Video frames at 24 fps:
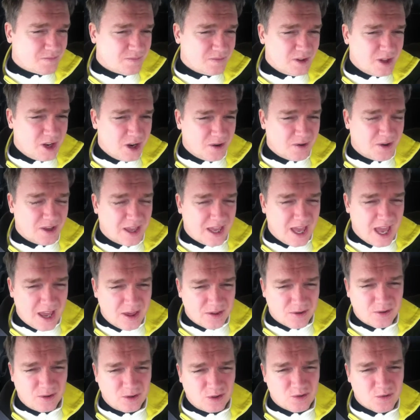you know K
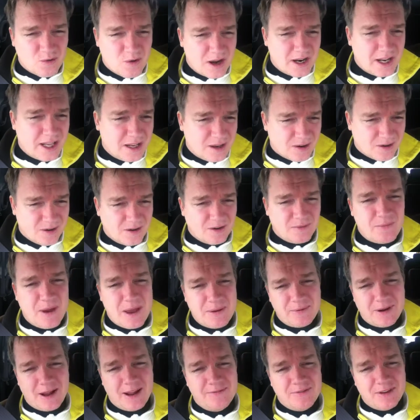through 20 or maybe
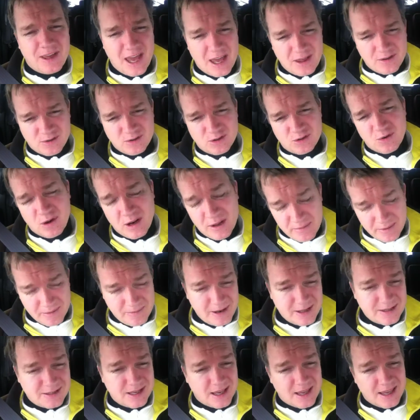not even K through 20 but
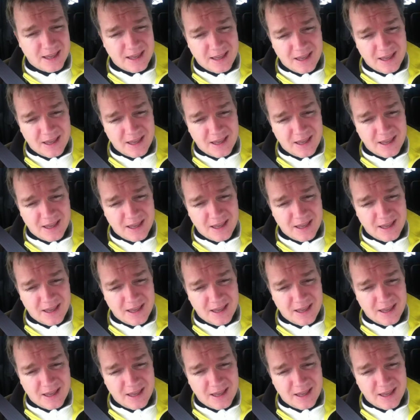let's say